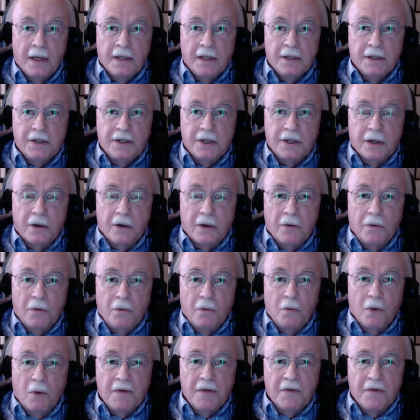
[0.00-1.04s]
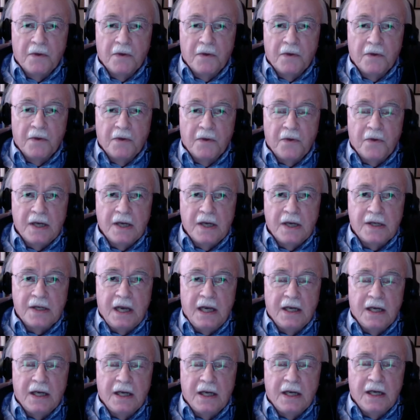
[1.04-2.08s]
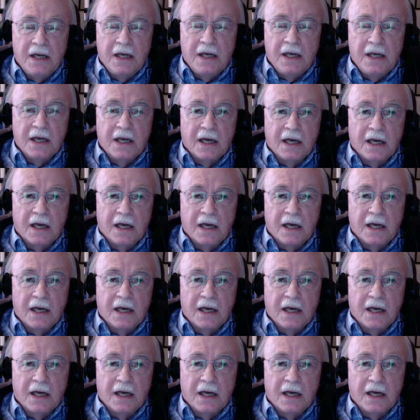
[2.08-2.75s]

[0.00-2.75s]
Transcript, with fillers: So one of the th things that he does,